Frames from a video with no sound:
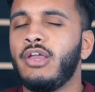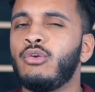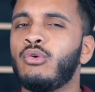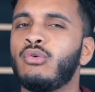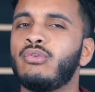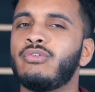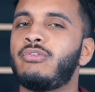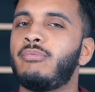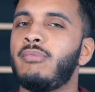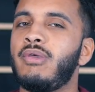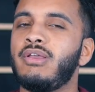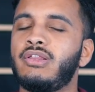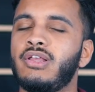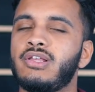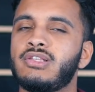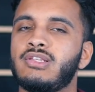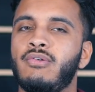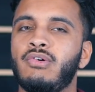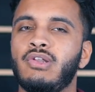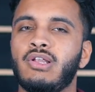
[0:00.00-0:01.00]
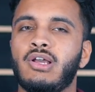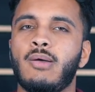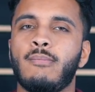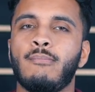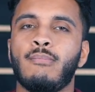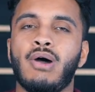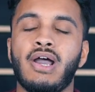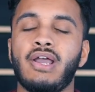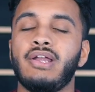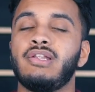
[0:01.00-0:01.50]
In order to make this, I'm going to
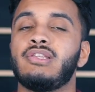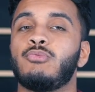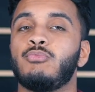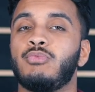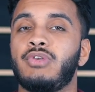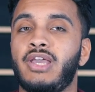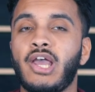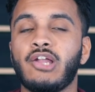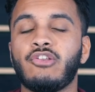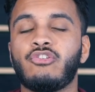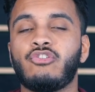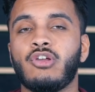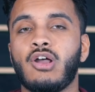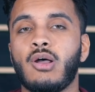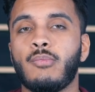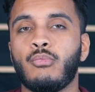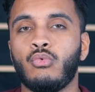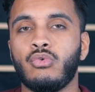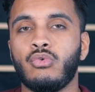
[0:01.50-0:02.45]
combine some ketchup,